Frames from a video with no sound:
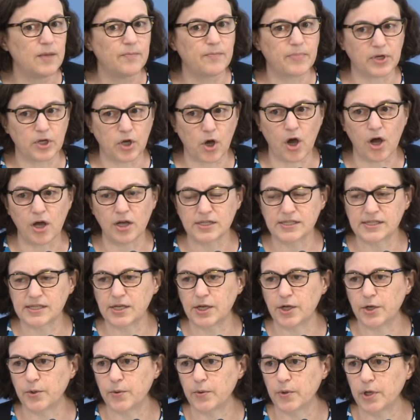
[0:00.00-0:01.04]
but
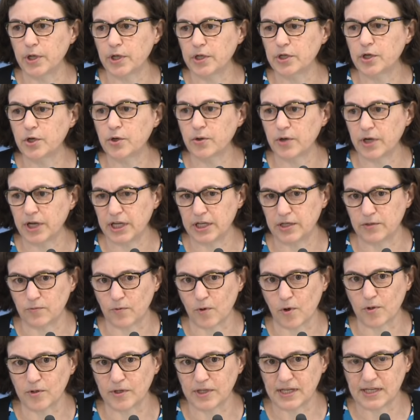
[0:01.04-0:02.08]
also current
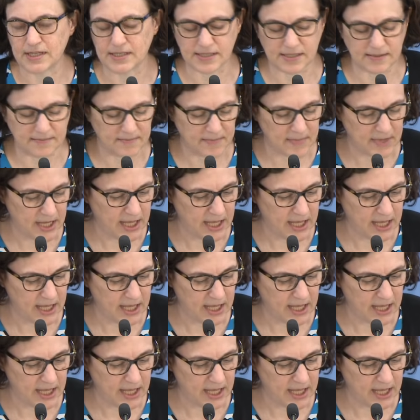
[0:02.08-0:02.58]
enrollees.